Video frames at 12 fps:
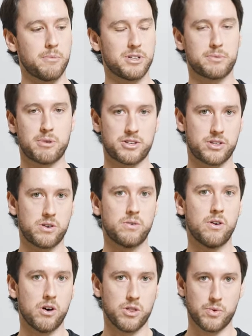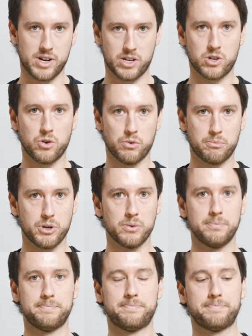from espresso all the way to cold brew.